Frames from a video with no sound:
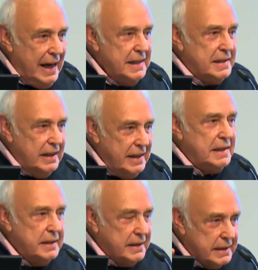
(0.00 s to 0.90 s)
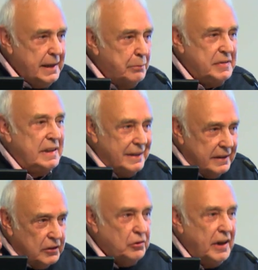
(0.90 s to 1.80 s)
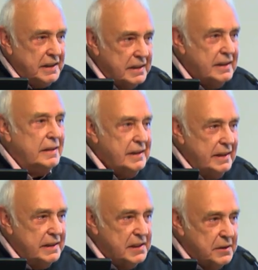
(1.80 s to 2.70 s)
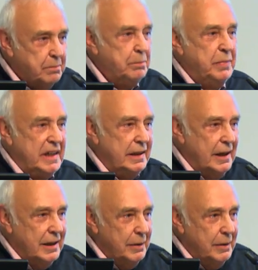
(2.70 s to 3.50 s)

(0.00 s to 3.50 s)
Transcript: Is it accepted that the creditor needs to be